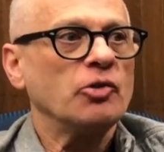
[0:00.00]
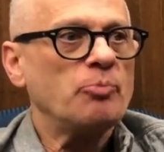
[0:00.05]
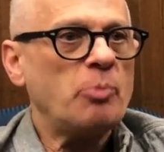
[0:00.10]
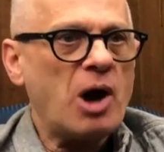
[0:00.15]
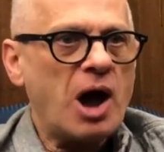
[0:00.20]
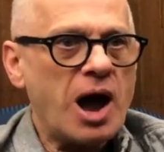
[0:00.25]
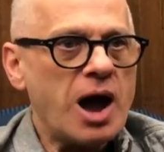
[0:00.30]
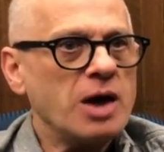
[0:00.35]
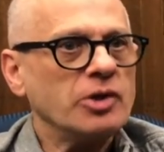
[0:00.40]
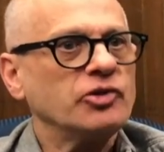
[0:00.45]

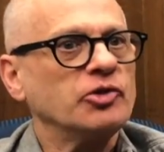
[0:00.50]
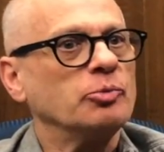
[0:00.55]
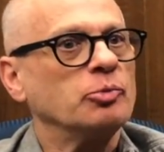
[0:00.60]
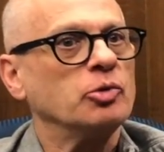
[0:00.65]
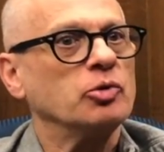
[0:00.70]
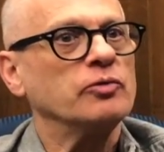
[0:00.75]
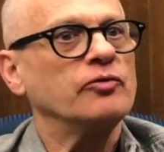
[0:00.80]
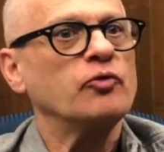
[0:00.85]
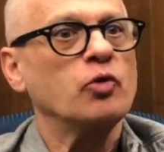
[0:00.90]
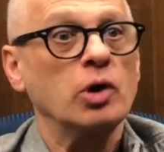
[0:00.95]

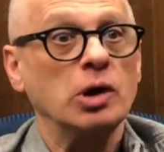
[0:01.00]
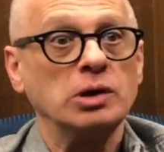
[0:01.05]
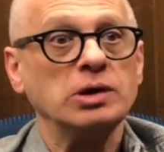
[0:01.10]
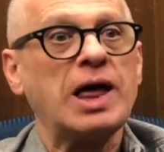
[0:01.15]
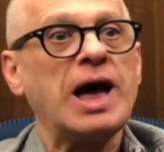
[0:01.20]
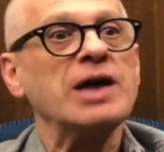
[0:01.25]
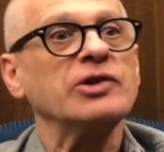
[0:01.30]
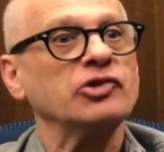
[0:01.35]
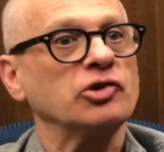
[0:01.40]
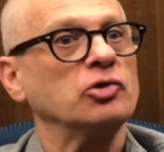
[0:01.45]
possible for
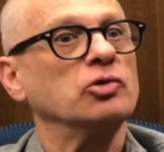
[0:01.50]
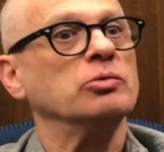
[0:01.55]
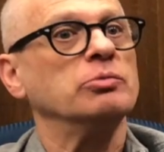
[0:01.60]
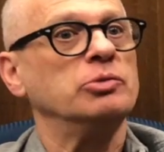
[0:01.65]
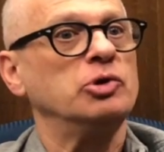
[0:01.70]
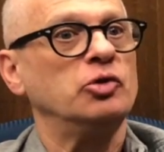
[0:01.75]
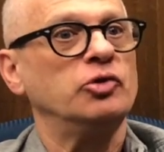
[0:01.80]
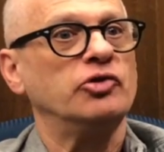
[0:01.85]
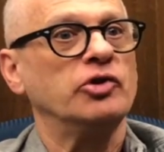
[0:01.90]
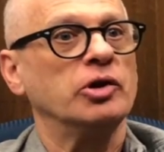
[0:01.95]
classical
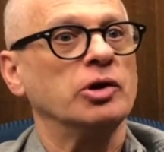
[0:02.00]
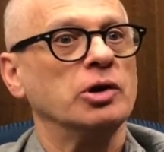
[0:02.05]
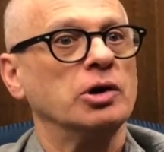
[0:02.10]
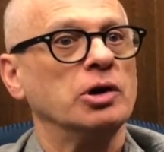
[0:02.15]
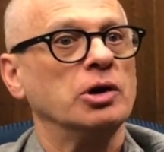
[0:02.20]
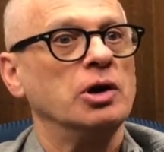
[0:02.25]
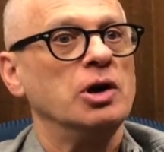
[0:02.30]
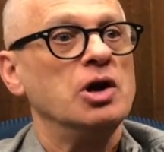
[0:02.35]
music